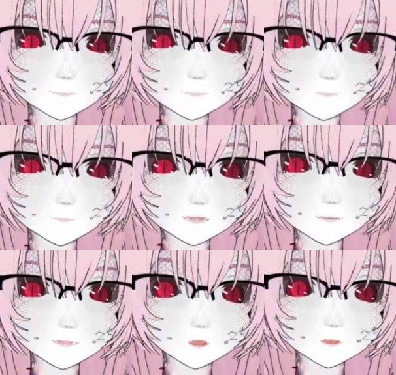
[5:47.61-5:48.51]

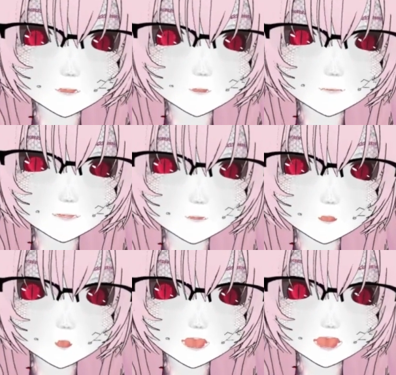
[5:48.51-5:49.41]
Shaka is obviously
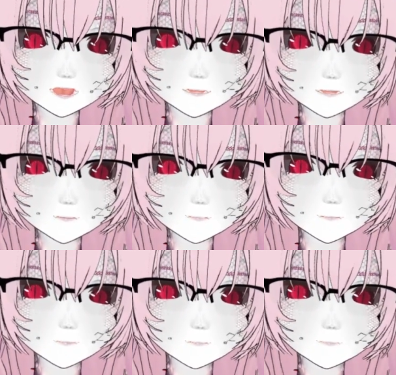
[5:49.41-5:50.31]
wise.
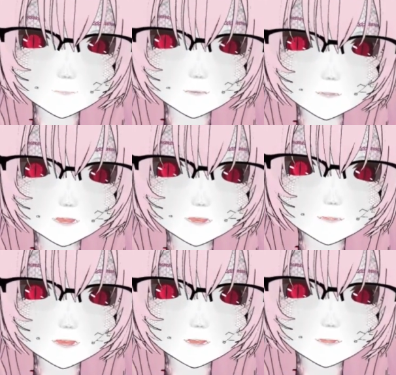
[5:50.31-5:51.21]
We then
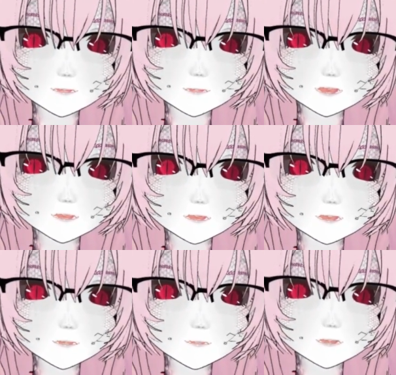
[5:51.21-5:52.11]
have Saturn
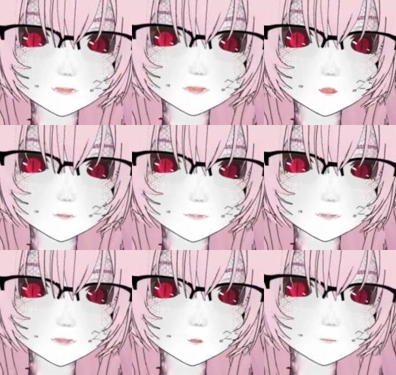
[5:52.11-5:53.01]
thinking to
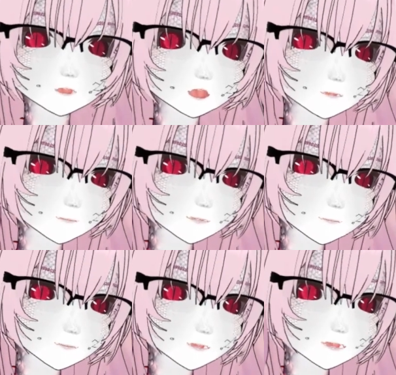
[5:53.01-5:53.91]
himself while listening to
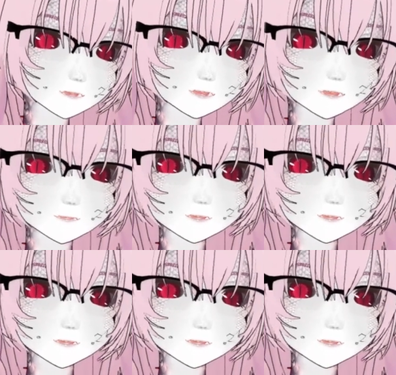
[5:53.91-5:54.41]
the broadcast,